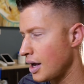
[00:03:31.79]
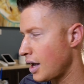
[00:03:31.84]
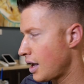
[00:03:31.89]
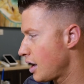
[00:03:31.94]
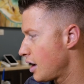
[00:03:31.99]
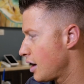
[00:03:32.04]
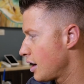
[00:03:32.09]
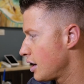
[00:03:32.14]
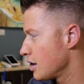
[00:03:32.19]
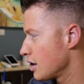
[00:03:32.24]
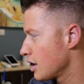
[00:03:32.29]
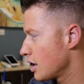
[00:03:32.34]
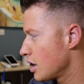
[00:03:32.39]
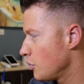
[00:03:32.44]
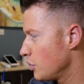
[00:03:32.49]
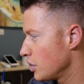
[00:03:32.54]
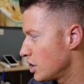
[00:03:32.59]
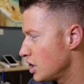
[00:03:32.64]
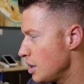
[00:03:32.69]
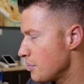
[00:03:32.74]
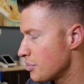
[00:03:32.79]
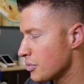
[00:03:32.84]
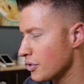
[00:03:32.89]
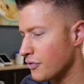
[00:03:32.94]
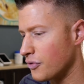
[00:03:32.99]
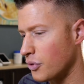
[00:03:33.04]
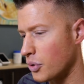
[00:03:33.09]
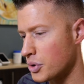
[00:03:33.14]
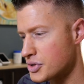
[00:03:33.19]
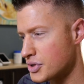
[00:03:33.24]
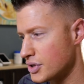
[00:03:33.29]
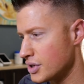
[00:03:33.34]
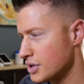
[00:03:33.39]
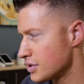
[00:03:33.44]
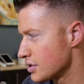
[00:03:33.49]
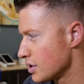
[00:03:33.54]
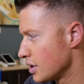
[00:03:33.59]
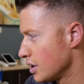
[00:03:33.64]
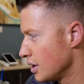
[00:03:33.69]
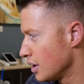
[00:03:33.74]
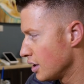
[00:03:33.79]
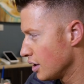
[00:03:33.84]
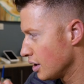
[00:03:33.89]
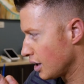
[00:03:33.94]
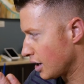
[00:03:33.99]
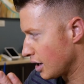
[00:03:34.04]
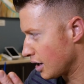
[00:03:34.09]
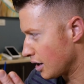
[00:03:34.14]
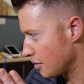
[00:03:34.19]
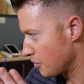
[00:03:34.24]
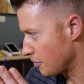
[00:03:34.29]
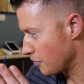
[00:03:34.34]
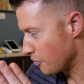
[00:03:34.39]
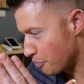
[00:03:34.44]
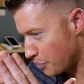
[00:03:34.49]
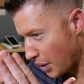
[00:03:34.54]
and can we keep the forces uh,